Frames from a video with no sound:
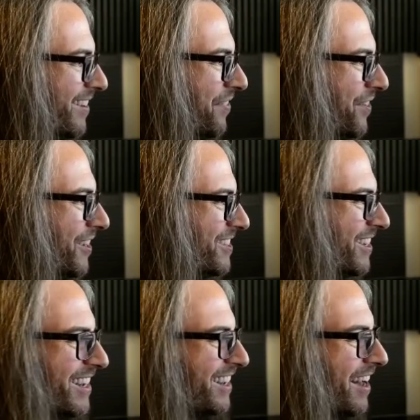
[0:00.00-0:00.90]
the
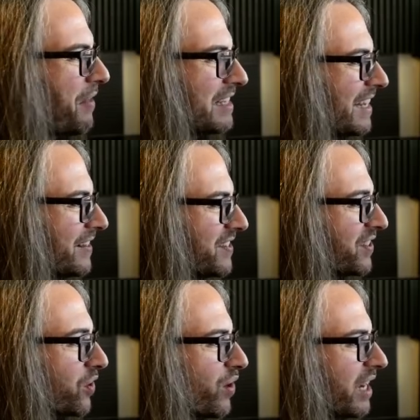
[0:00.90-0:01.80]
footage. I'm not saying this
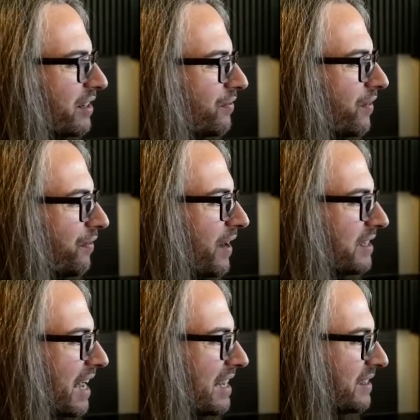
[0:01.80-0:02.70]
is a great, a
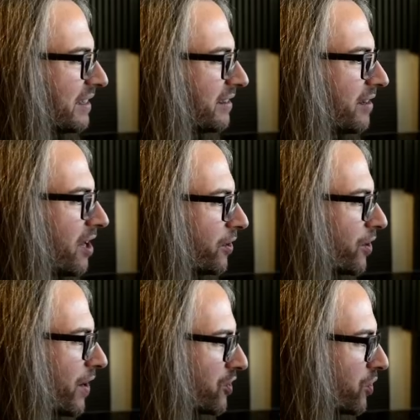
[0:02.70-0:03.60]
fantastic color
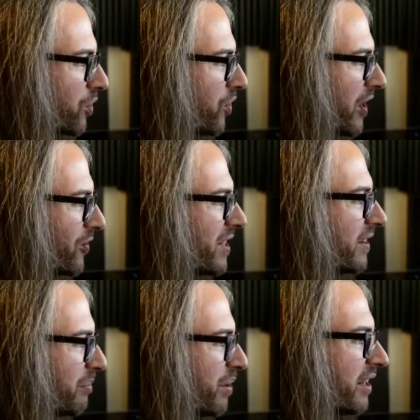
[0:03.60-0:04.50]
correction or grade or
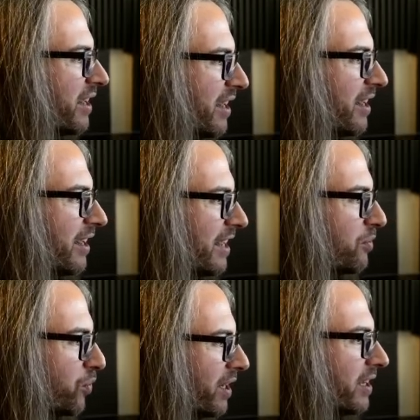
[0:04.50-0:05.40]
anything, but
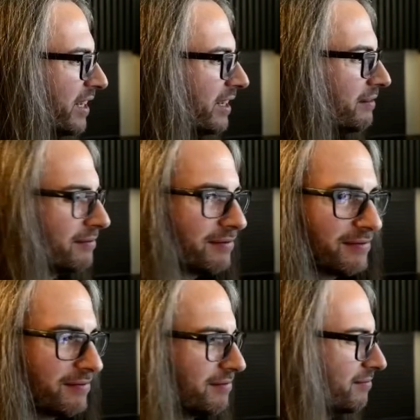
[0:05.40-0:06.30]
it really,
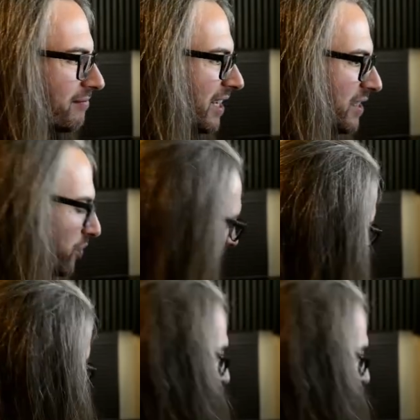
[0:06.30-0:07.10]
it's really